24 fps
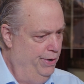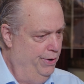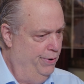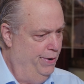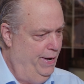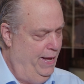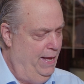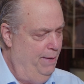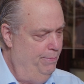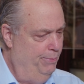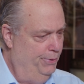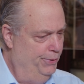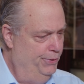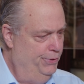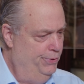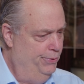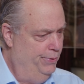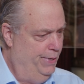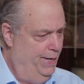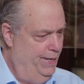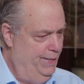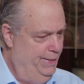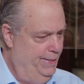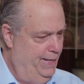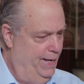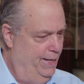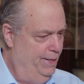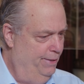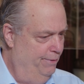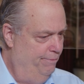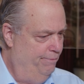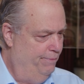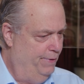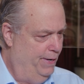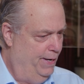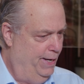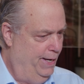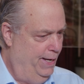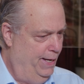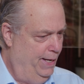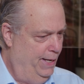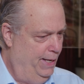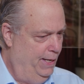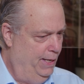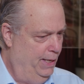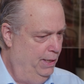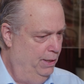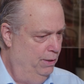you're able to
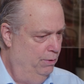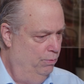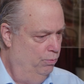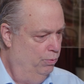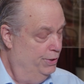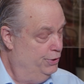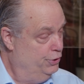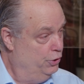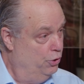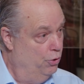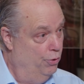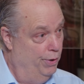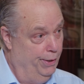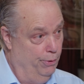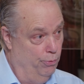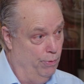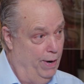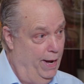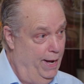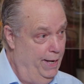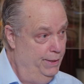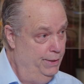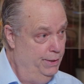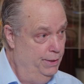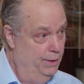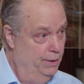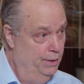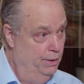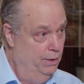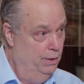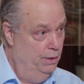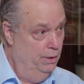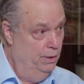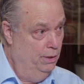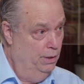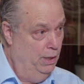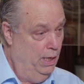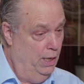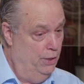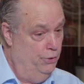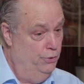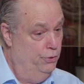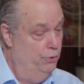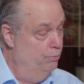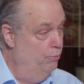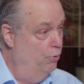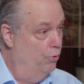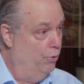identify what's going right and
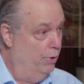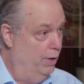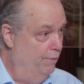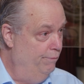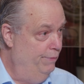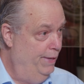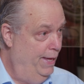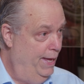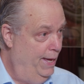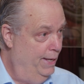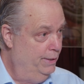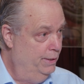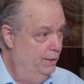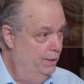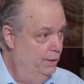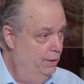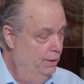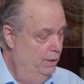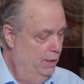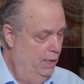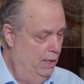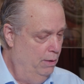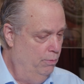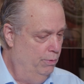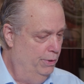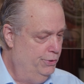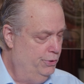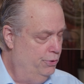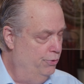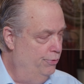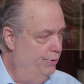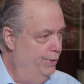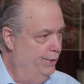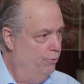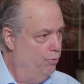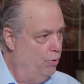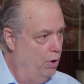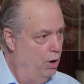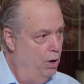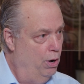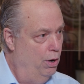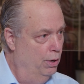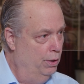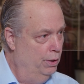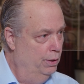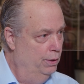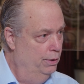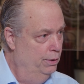do more of that, and what's going
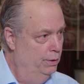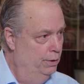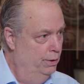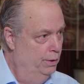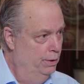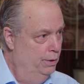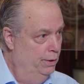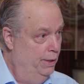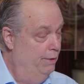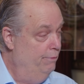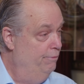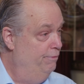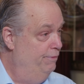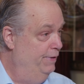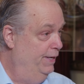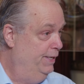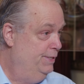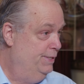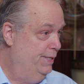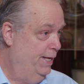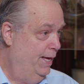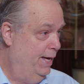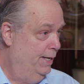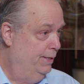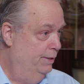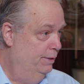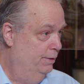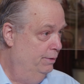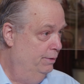wrong and fix that.